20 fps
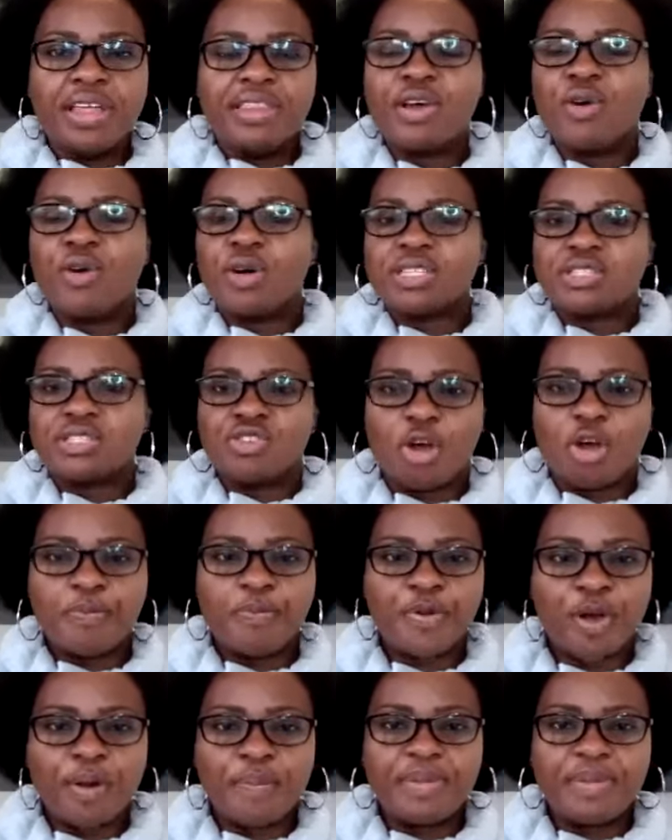There was no
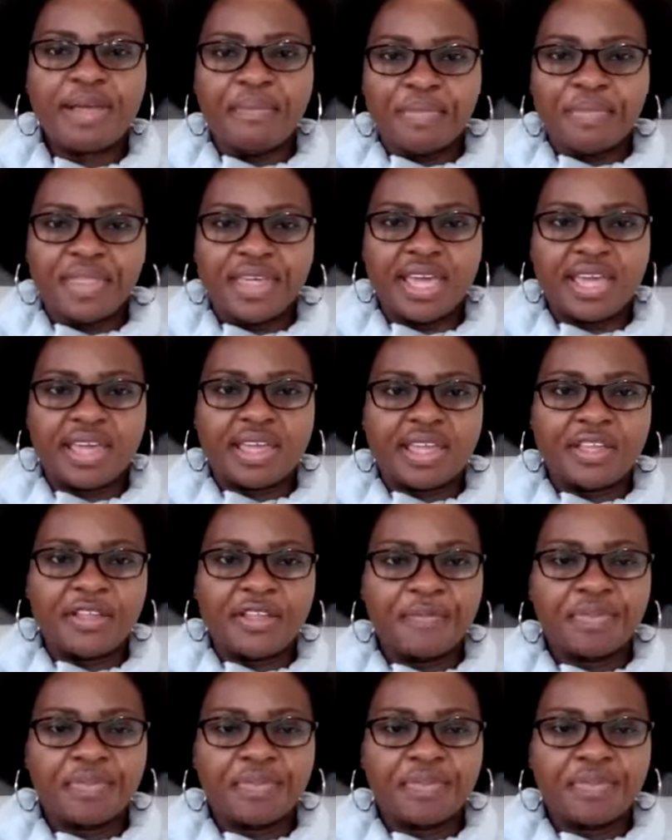problem there.